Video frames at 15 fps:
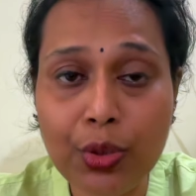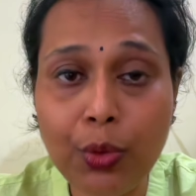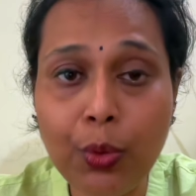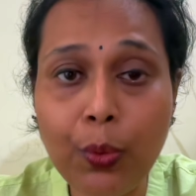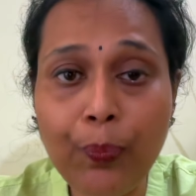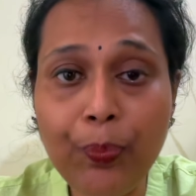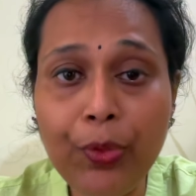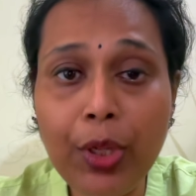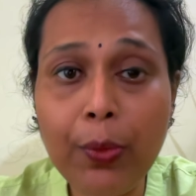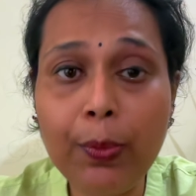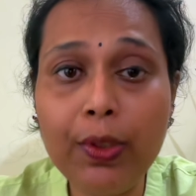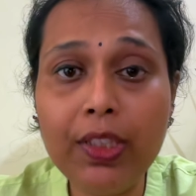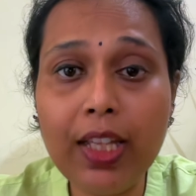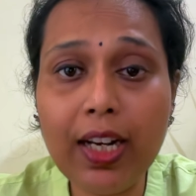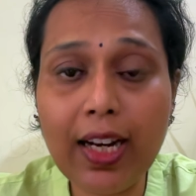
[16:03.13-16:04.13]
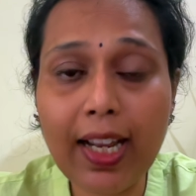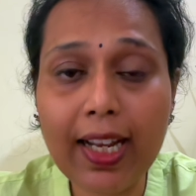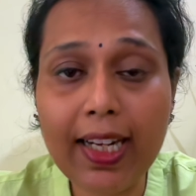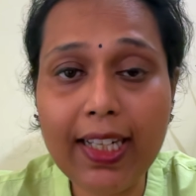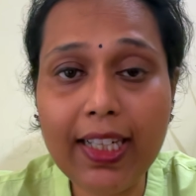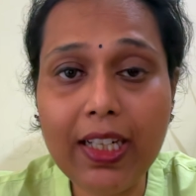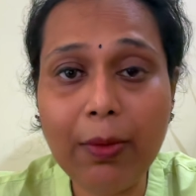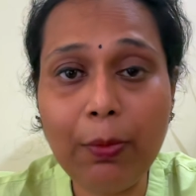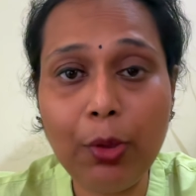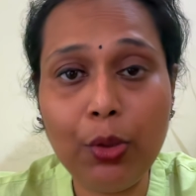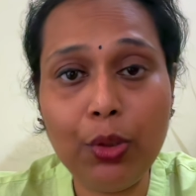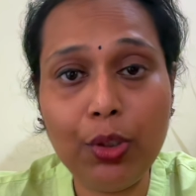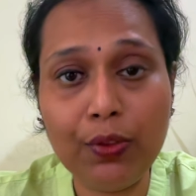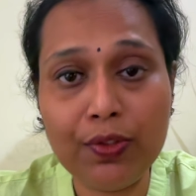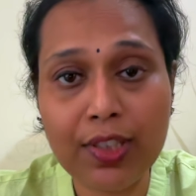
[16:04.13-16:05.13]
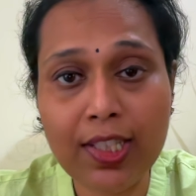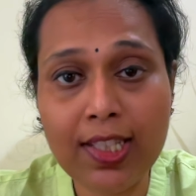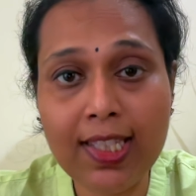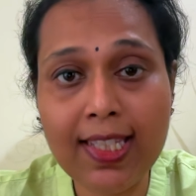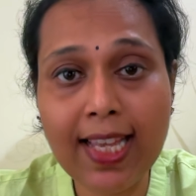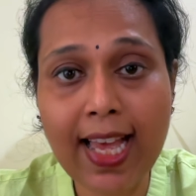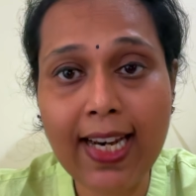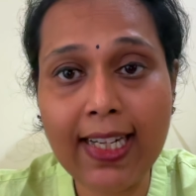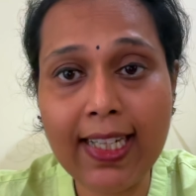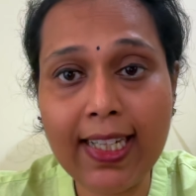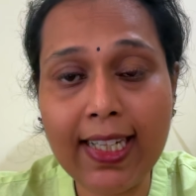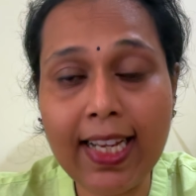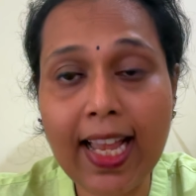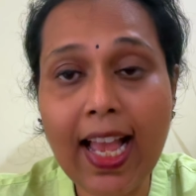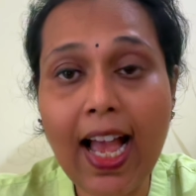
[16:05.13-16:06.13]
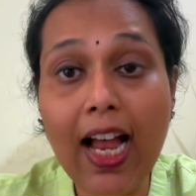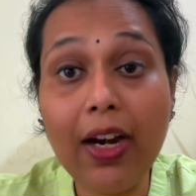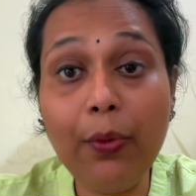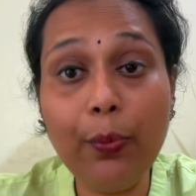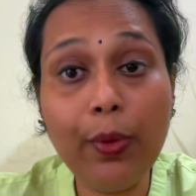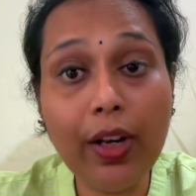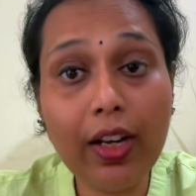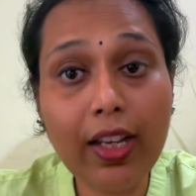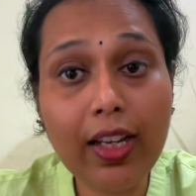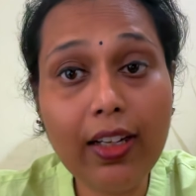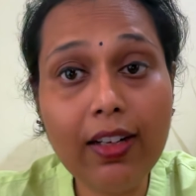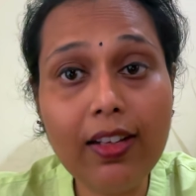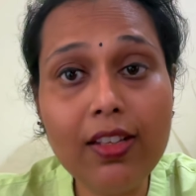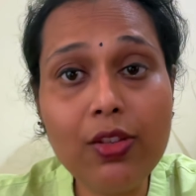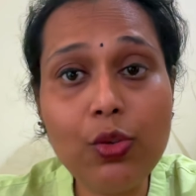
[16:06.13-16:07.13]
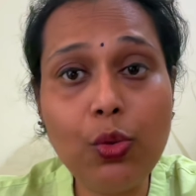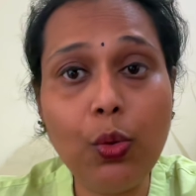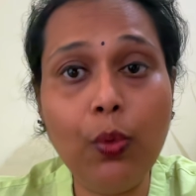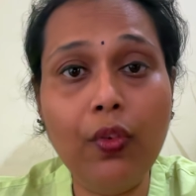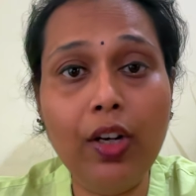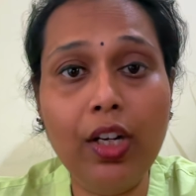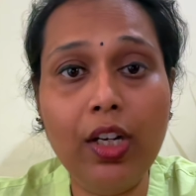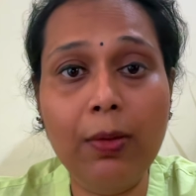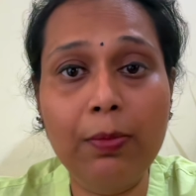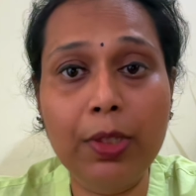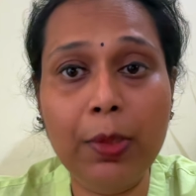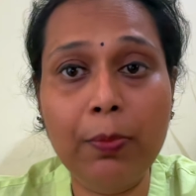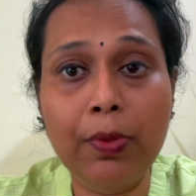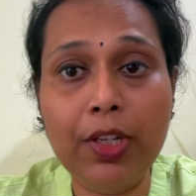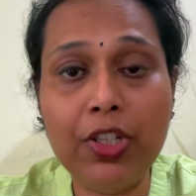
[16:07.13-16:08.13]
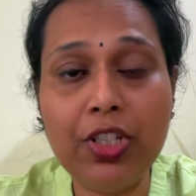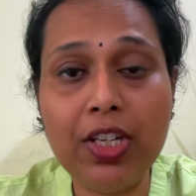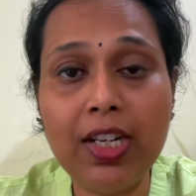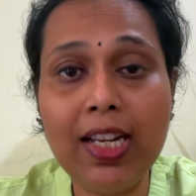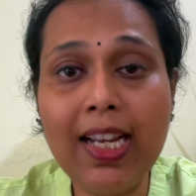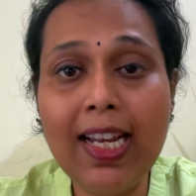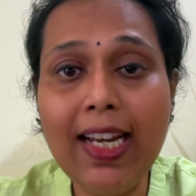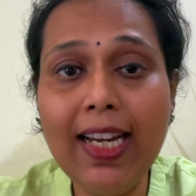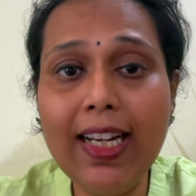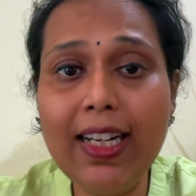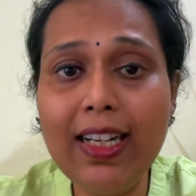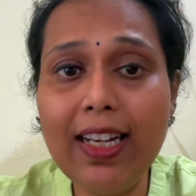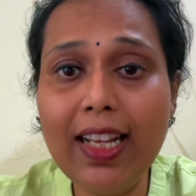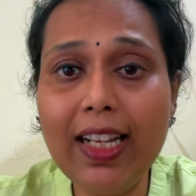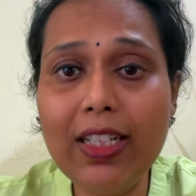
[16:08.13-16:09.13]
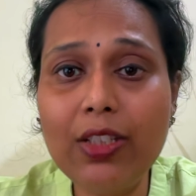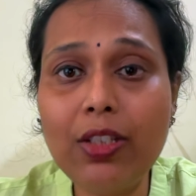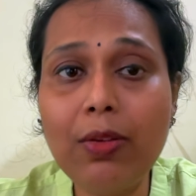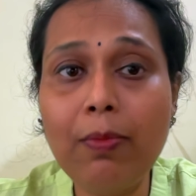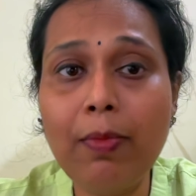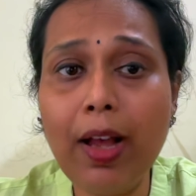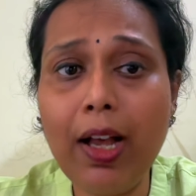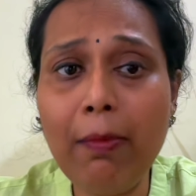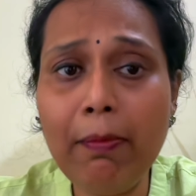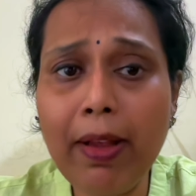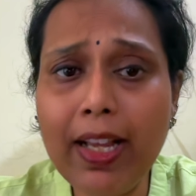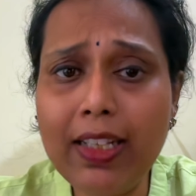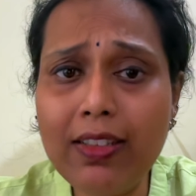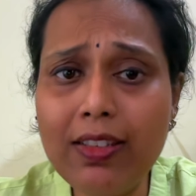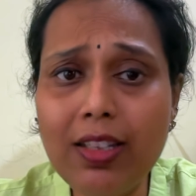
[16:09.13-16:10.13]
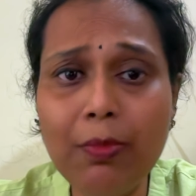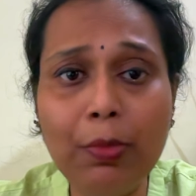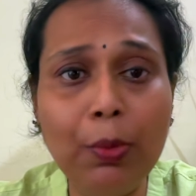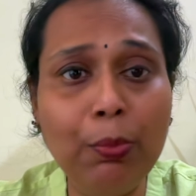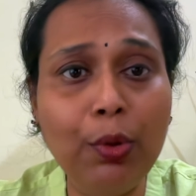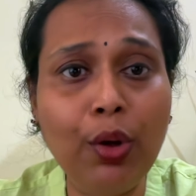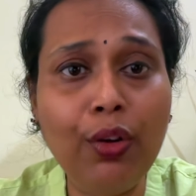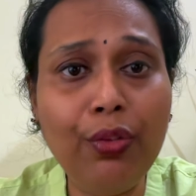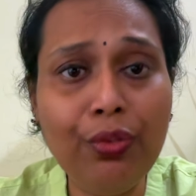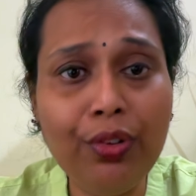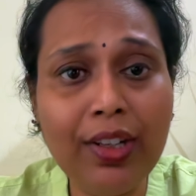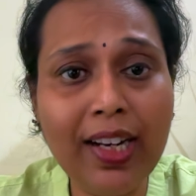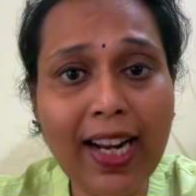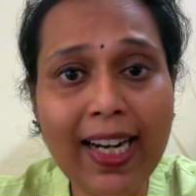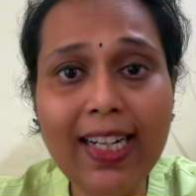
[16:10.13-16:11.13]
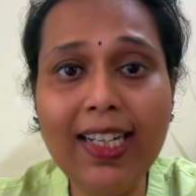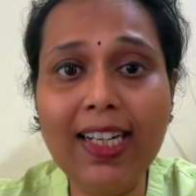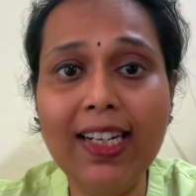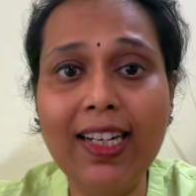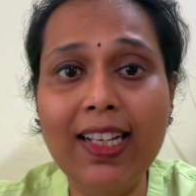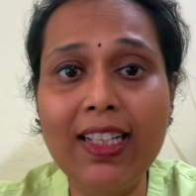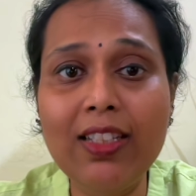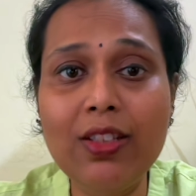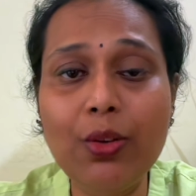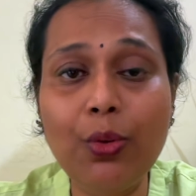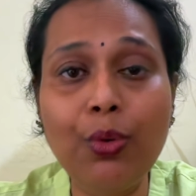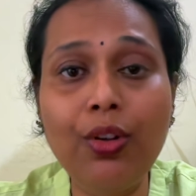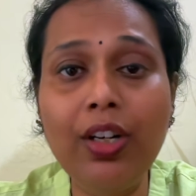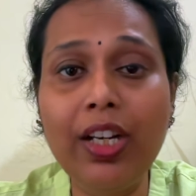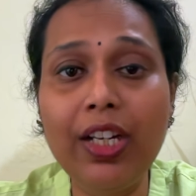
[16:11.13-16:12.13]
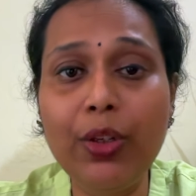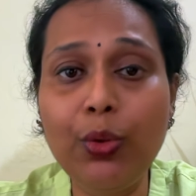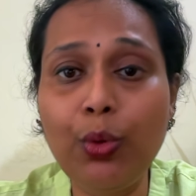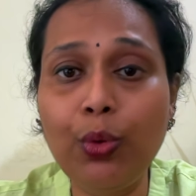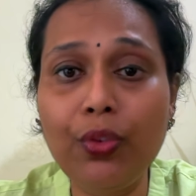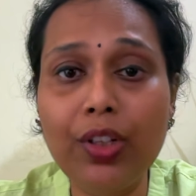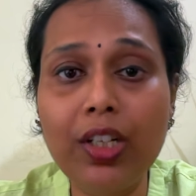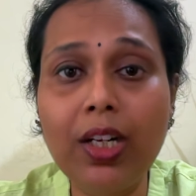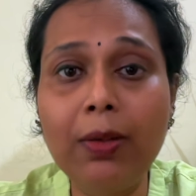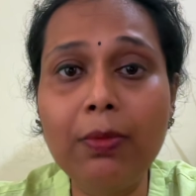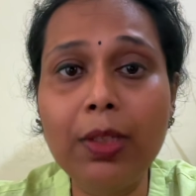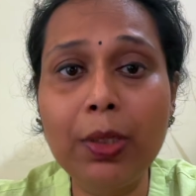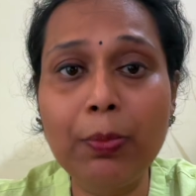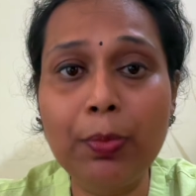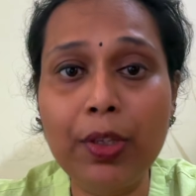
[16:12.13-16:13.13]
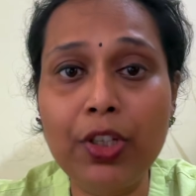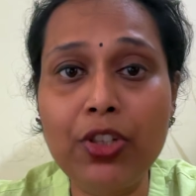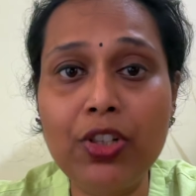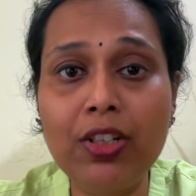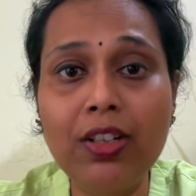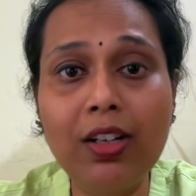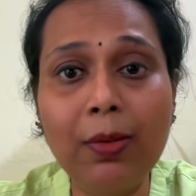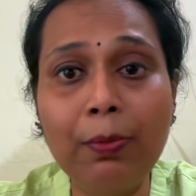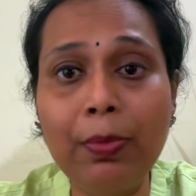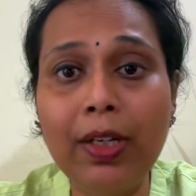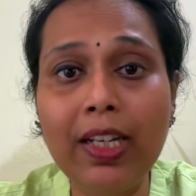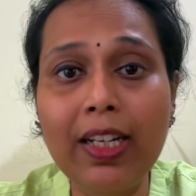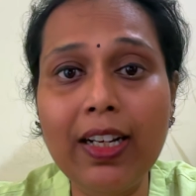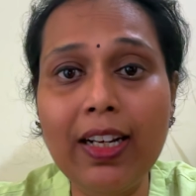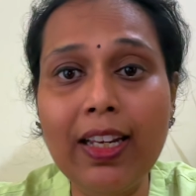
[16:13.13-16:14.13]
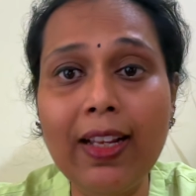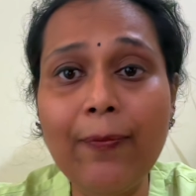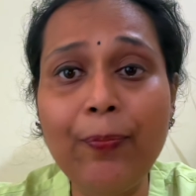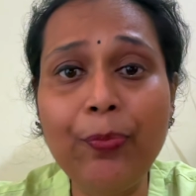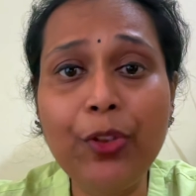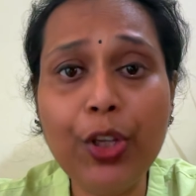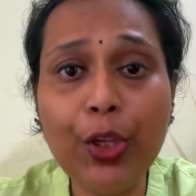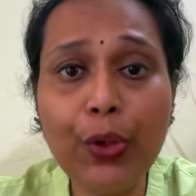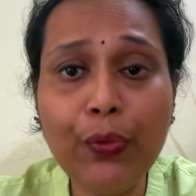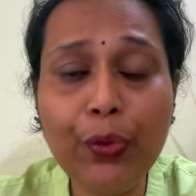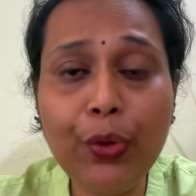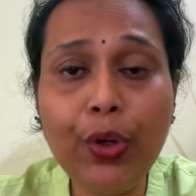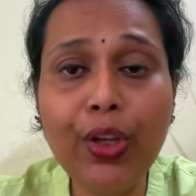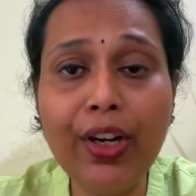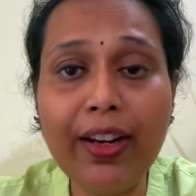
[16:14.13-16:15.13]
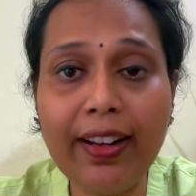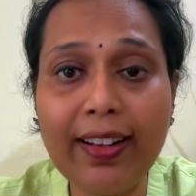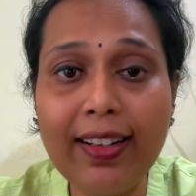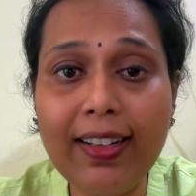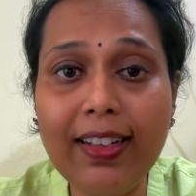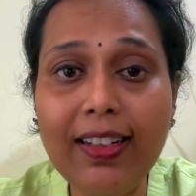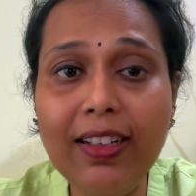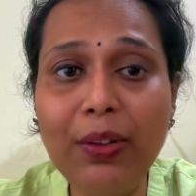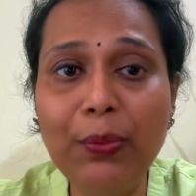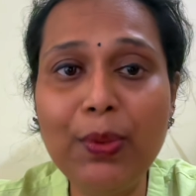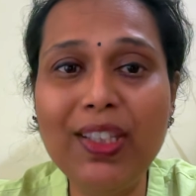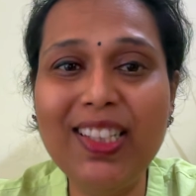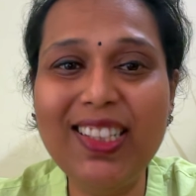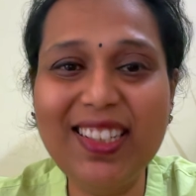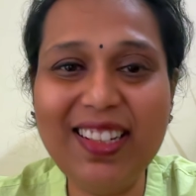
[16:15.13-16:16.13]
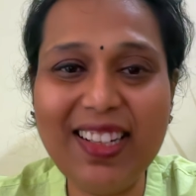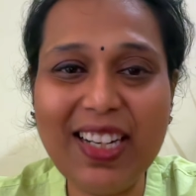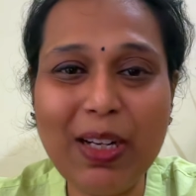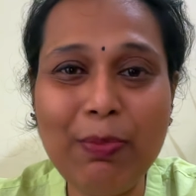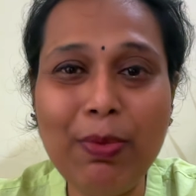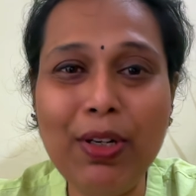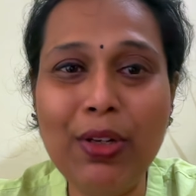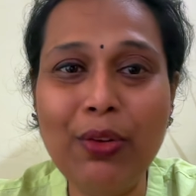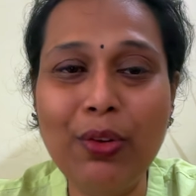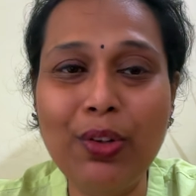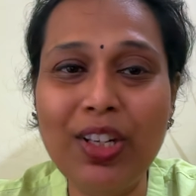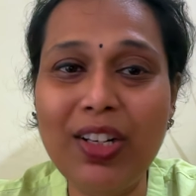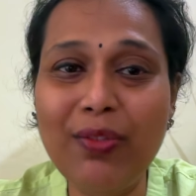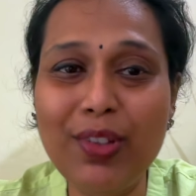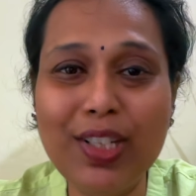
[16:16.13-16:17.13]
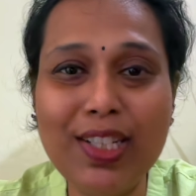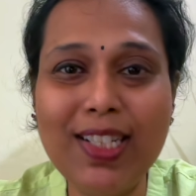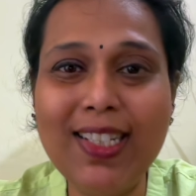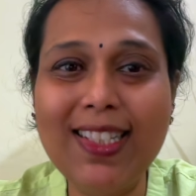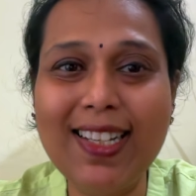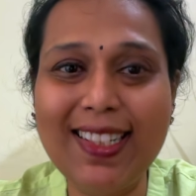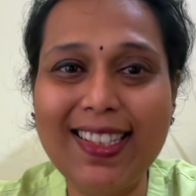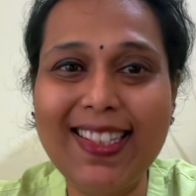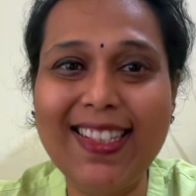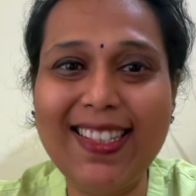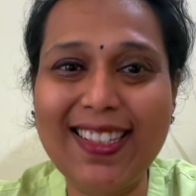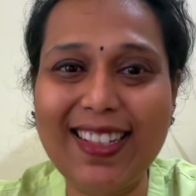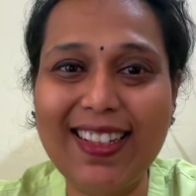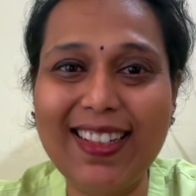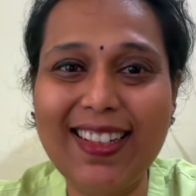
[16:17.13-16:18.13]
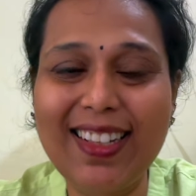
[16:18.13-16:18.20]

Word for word: too, with the right amount of sincerity and willingness to overcome depression, it takes a maximum of 90 days only to overcome depression completely if you are regular with the treatment routine which is suggested.